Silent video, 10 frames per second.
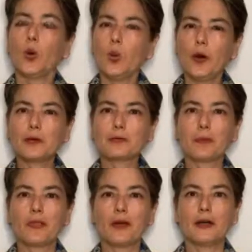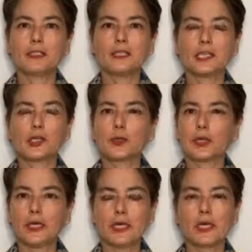Welcome to Pathology Central
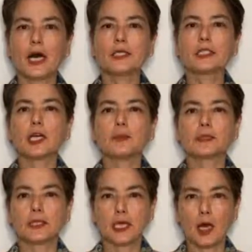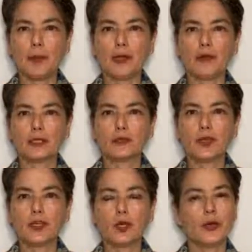Key Concepts. The topic of this
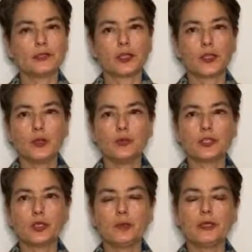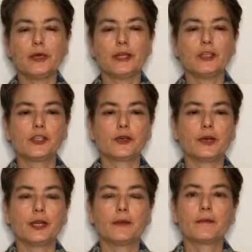video is acute tubular
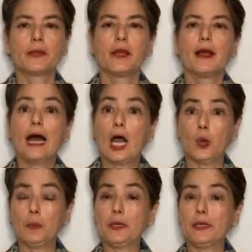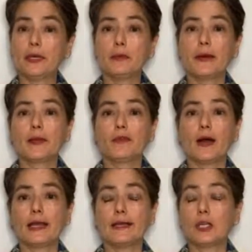injury. I will begin by
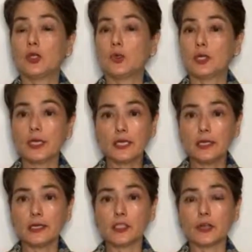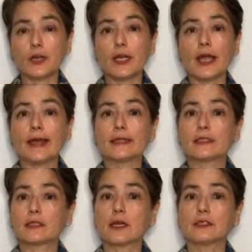defining acute kidney injury and
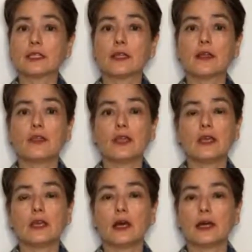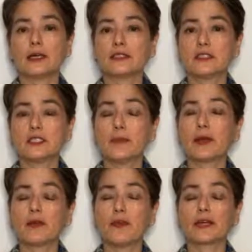discussing the systemic
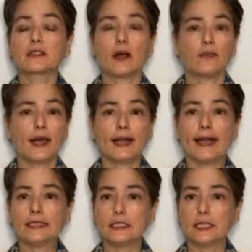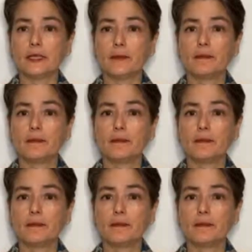effects of that entity.